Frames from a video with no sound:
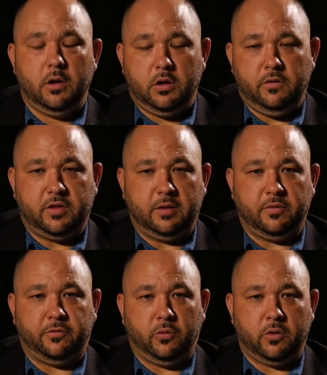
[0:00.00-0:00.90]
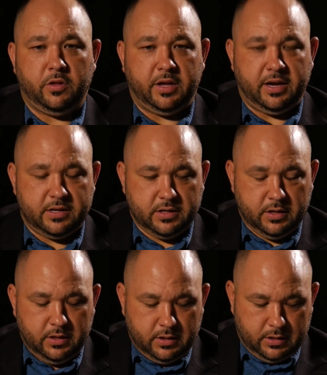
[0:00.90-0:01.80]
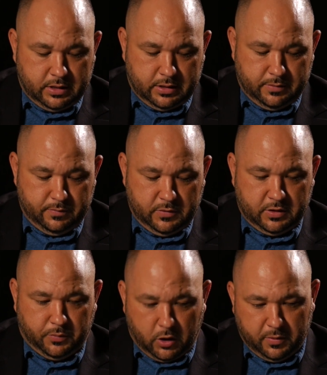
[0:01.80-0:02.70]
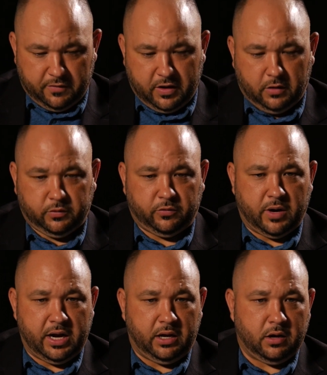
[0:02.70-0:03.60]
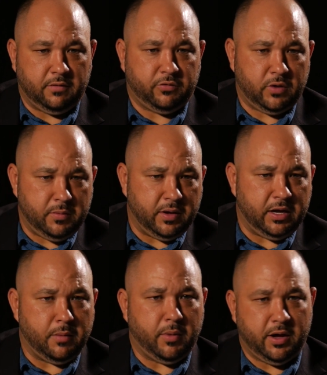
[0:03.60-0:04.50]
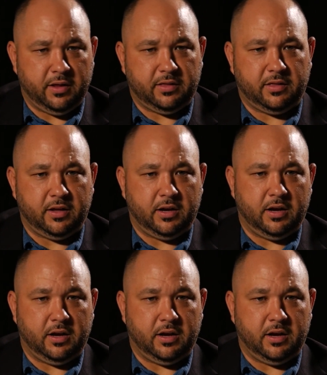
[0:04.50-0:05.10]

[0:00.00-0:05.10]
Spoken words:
You said before that the Department of Health was writing off $3 million a month